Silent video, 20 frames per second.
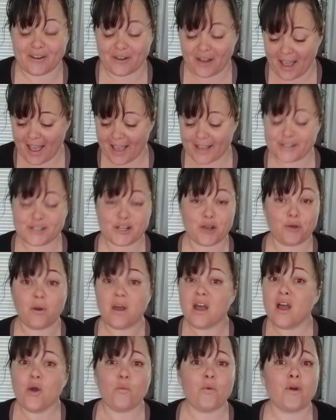okay? So
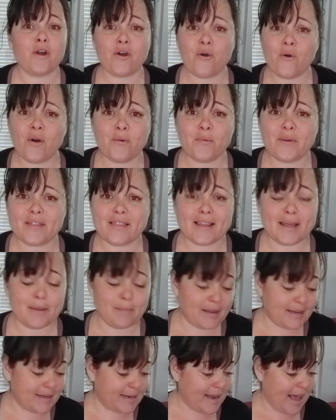we're going with
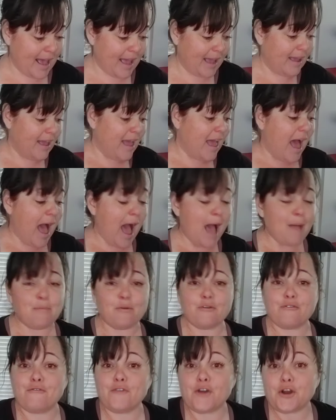lemon today. I
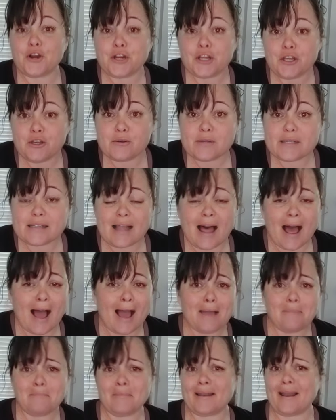prefer to use
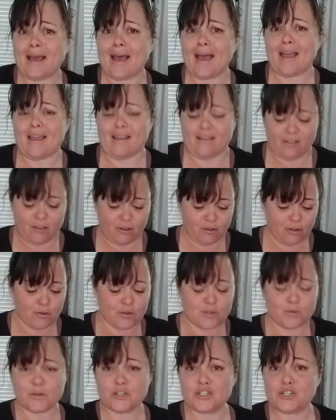lime, but hey, you
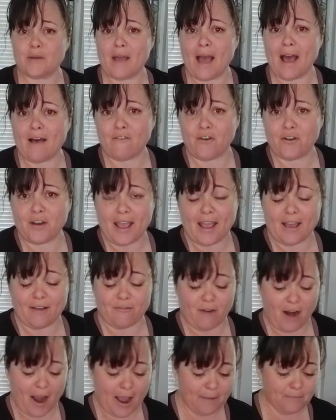use what you have on
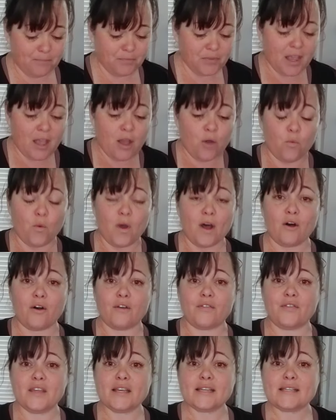hand, right?
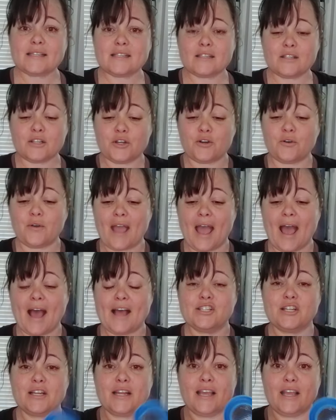Well, this little
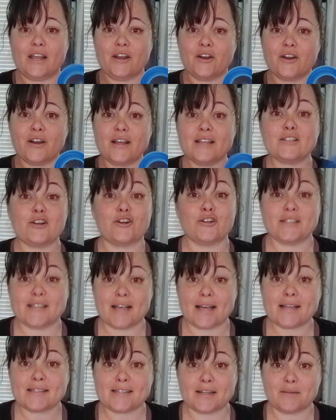gadget here is our
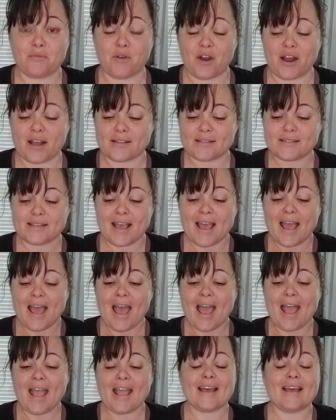Zest and Press,
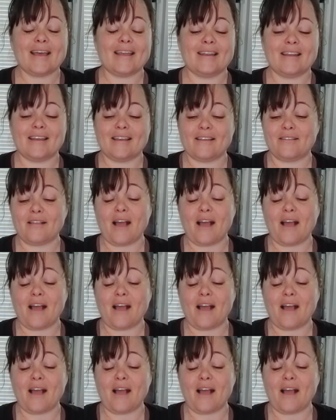and